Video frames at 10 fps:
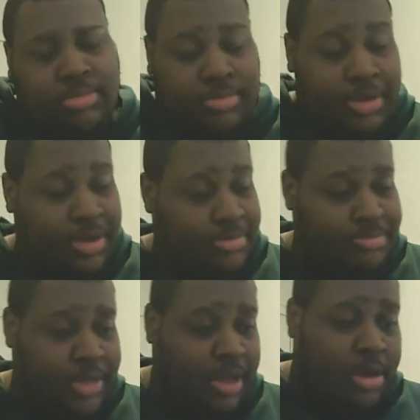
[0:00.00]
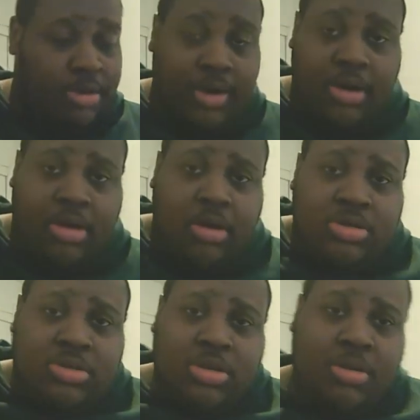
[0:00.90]
But, hey, credit
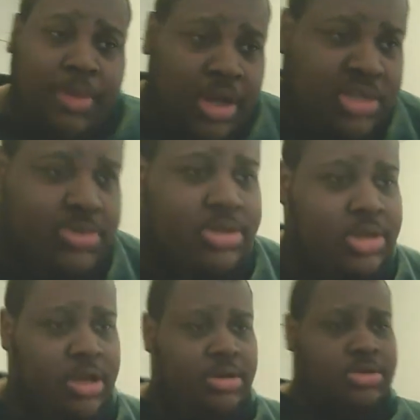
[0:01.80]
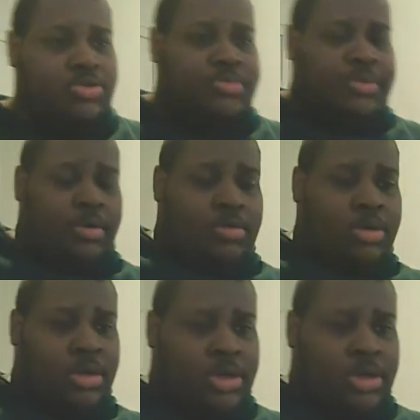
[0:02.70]
goes to the Patriots. They in the Super Bowl.